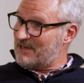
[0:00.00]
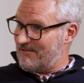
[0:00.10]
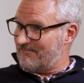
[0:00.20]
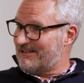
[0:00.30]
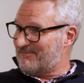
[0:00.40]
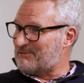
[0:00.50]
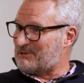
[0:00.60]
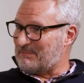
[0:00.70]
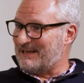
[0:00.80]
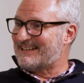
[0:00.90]
doubt we will
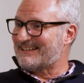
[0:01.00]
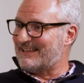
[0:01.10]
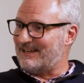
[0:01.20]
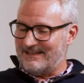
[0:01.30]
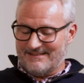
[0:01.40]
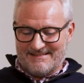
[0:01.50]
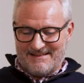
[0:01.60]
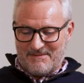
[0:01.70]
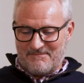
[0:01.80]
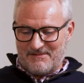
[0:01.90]
speak again
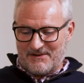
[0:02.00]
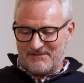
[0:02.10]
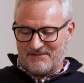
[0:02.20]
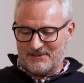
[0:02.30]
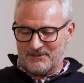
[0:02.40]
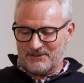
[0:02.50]
very, very